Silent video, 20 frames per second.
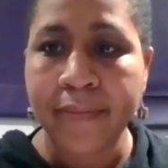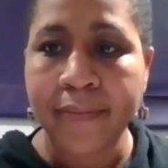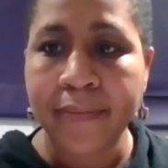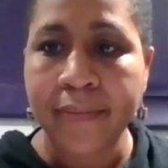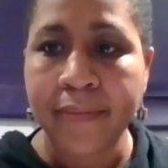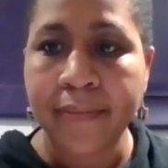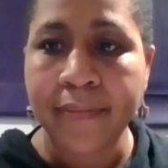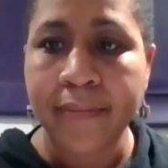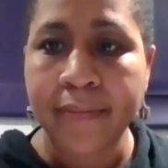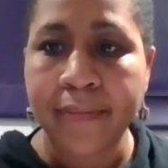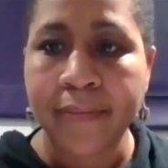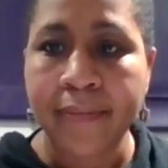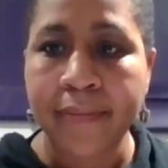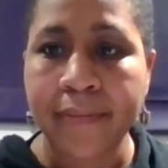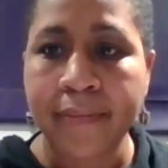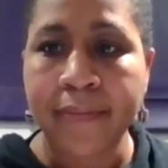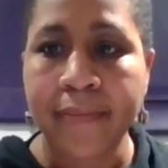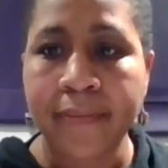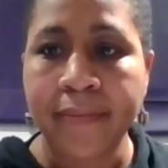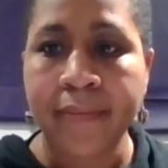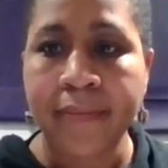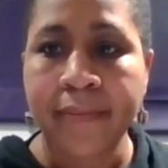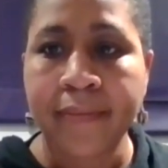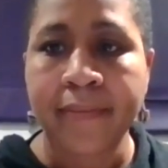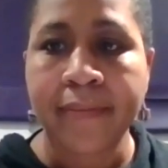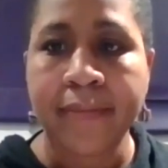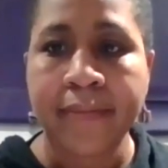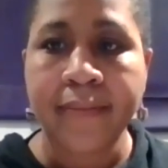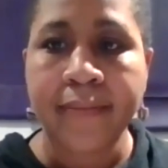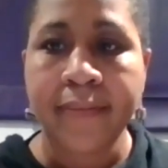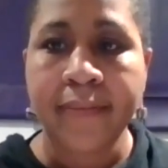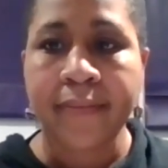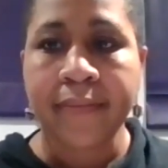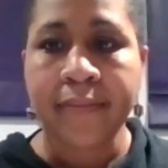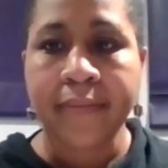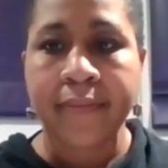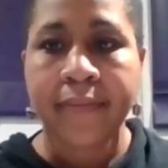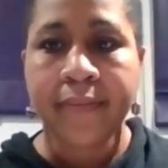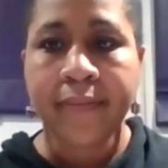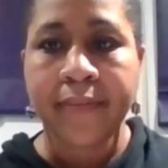um, so just
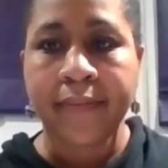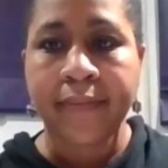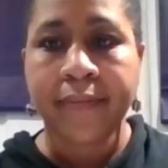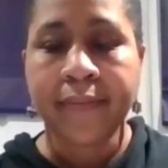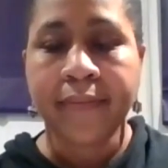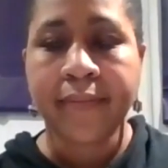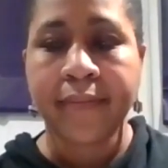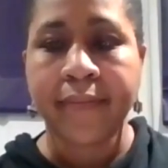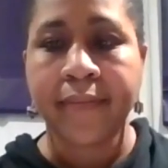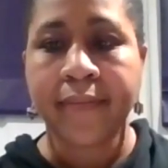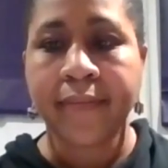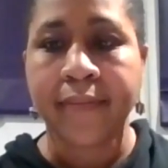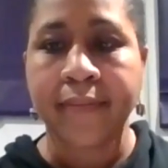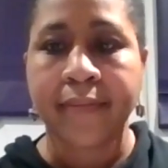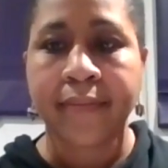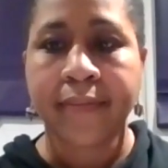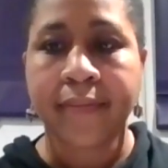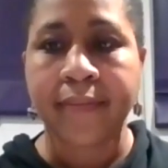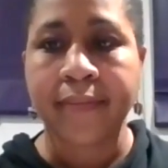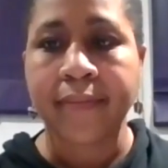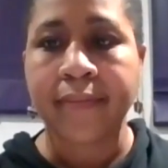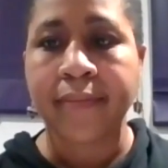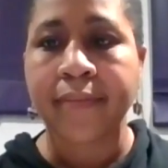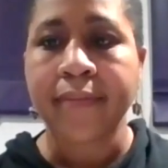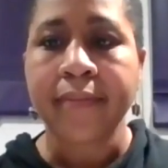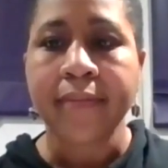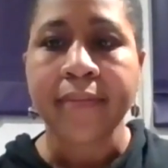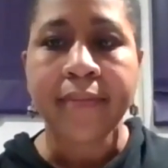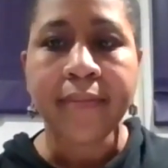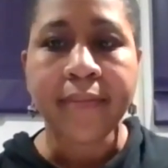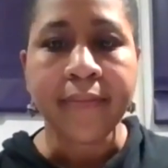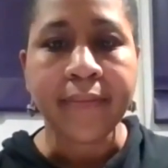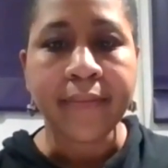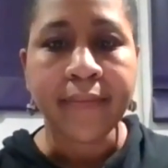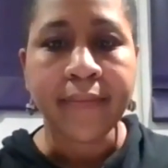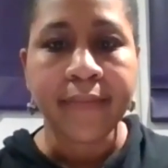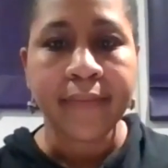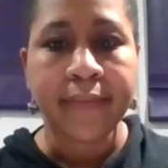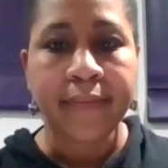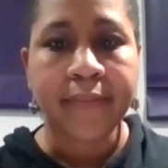to begin our session here,
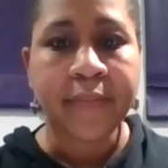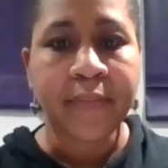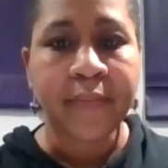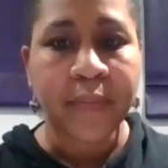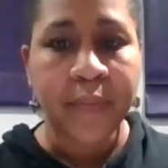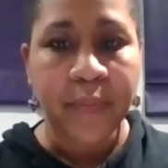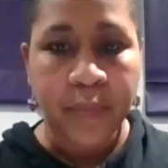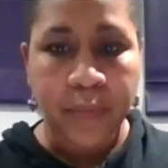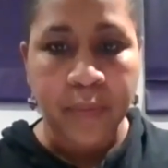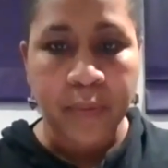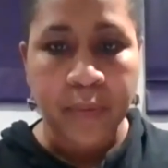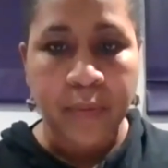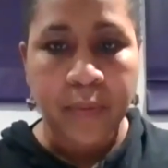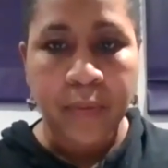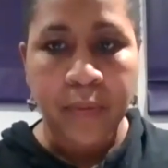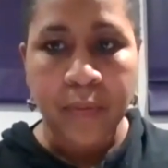um,